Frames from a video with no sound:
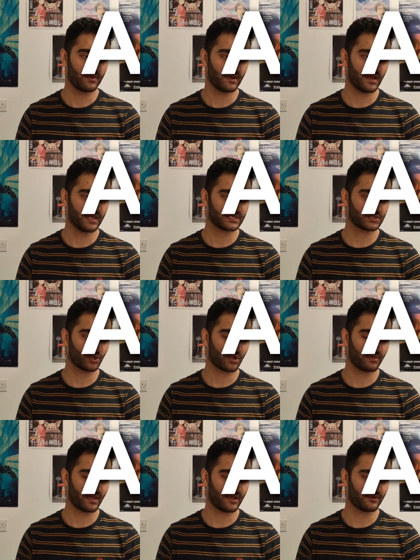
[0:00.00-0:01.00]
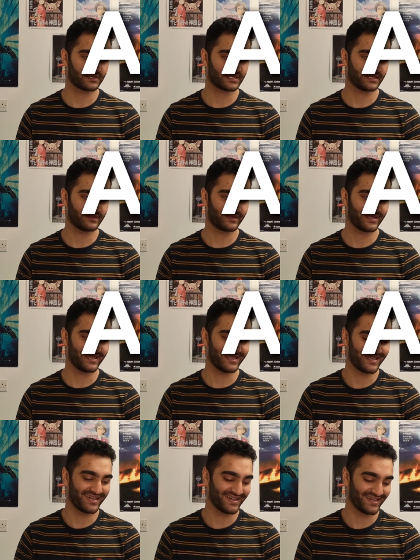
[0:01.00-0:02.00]
let's talk about
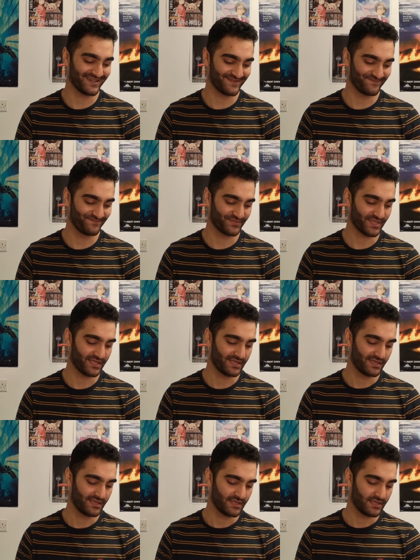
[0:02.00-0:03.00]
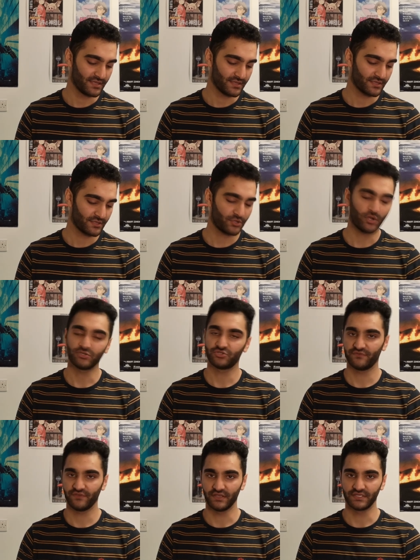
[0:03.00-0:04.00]
the um,
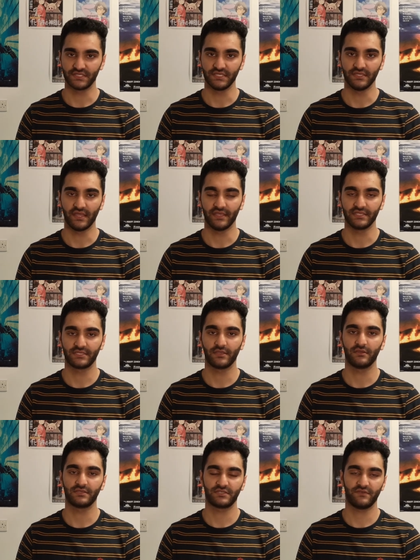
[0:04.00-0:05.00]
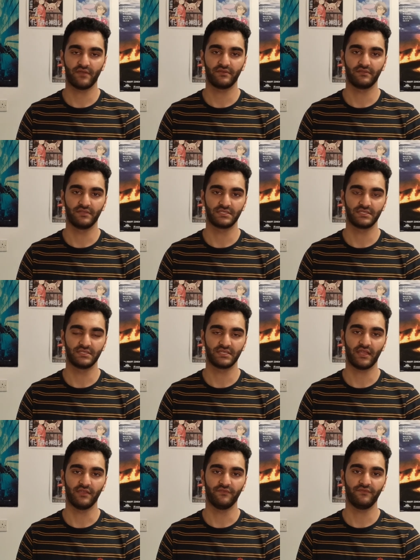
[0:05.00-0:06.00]
controversy that is surrounding this
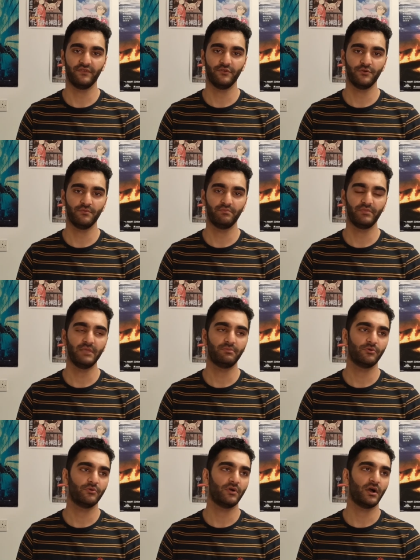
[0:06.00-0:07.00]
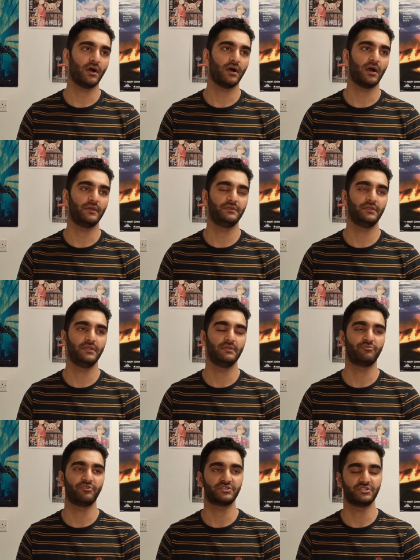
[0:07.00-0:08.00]
entire film. People are under the
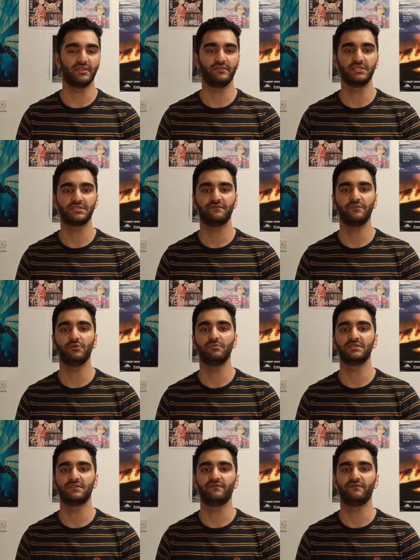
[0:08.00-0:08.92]
impression that this film is a